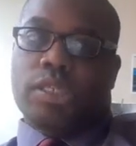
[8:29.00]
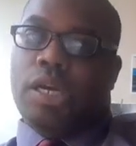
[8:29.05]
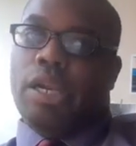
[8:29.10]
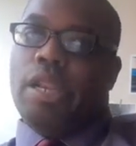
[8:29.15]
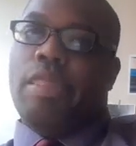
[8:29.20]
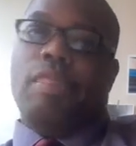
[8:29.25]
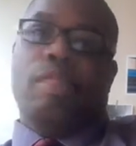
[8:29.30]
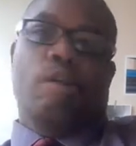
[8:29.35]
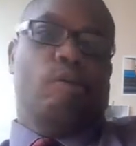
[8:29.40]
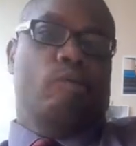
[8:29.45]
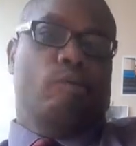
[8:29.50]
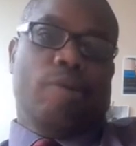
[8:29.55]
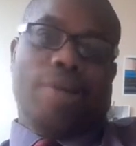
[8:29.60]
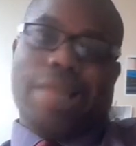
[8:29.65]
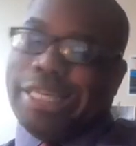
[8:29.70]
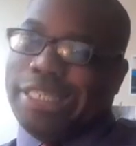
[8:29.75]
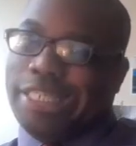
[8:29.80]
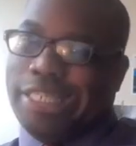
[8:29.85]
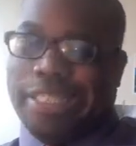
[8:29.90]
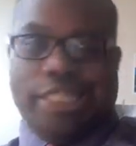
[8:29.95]
No
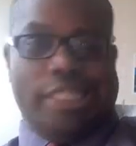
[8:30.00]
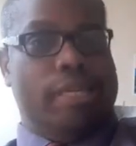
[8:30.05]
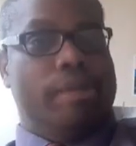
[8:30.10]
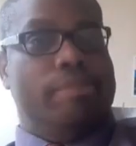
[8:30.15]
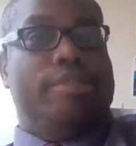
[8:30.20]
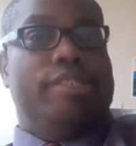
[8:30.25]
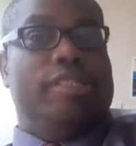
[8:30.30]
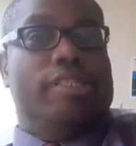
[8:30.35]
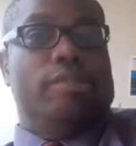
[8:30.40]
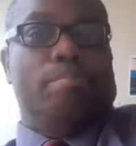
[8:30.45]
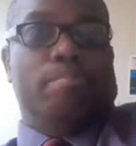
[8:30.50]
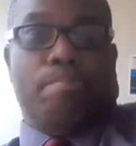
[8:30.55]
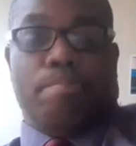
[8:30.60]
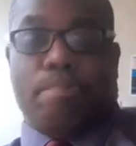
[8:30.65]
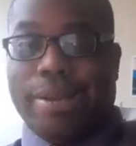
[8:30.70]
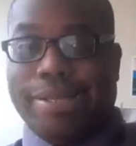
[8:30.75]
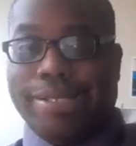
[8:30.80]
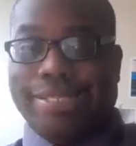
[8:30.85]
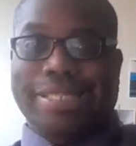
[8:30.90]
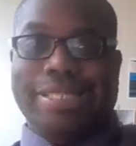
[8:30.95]
relationships,
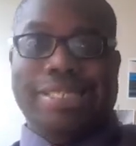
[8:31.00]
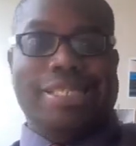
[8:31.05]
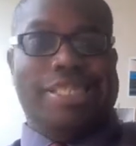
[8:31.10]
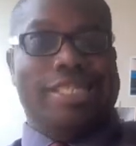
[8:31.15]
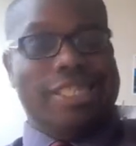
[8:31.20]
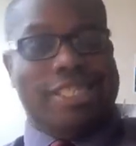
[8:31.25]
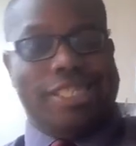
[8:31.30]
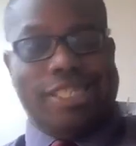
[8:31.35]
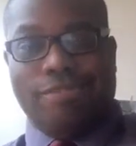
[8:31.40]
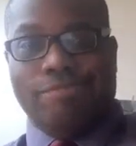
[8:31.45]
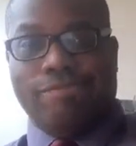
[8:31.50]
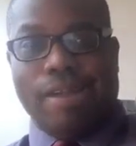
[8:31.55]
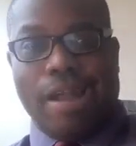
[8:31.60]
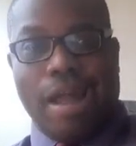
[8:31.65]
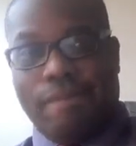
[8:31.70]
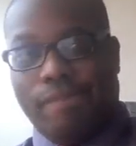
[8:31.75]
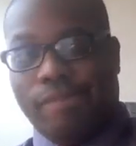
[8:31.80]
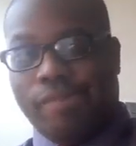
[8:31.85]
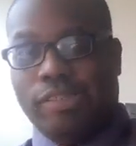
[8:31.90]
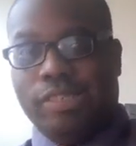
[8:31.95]
brothers and sisters
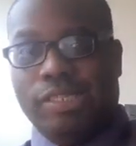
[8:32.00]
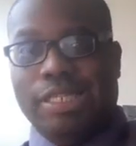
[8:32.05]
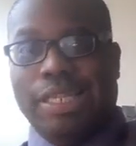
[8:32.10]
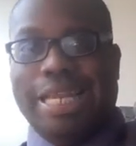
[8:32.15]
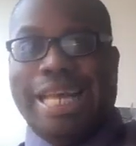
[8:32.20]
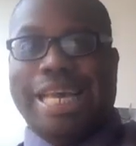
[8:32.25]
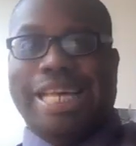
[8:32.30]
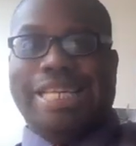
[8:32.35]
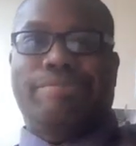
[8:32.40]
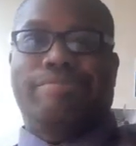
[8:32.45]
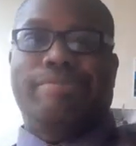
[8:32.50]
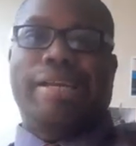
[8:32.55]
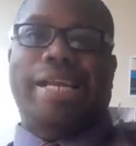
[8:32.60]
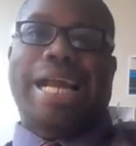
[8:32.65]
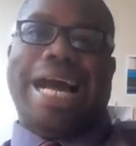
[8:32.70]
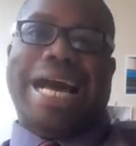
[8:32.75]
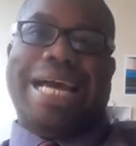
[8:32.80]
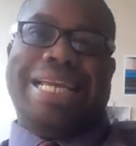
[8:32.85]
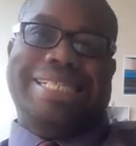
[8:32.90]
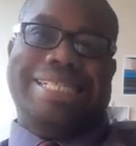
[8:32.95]
forever. That's where
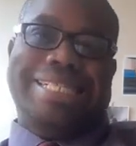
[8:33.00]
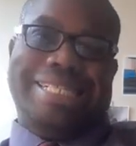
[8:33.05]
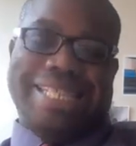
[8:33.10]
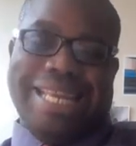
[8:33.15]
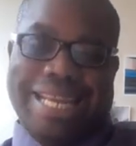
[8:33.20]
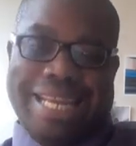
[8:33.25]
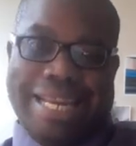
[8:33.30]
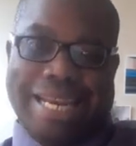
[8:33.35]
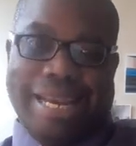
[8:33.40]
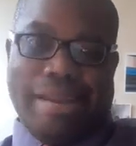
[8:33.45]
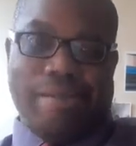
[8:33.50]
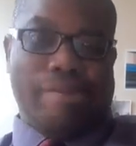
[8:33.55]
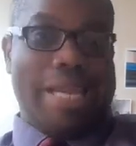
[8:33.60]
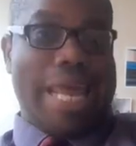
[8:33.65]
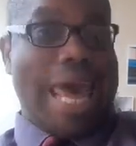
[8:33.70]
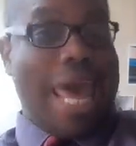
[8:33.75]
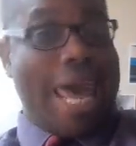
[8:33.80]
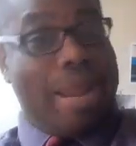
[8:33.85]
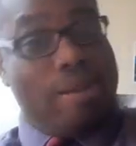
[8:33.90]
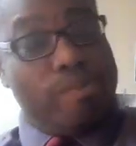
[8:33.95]
God intended they with
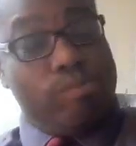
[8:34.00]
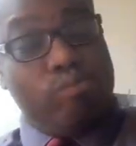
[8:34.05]
Adam.